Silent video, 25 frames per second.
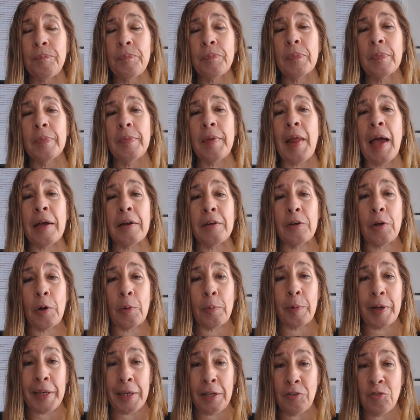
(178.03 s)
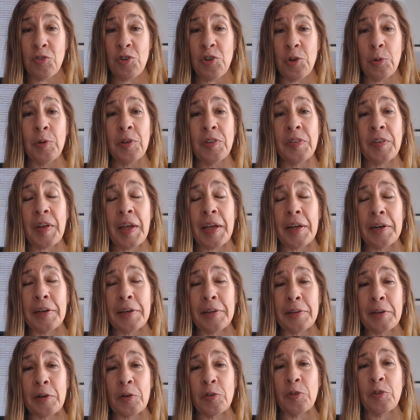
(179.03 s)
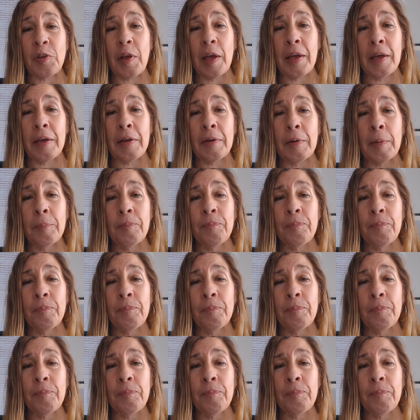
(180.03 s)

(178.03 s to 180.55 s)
not knowing. And she was standing there saying,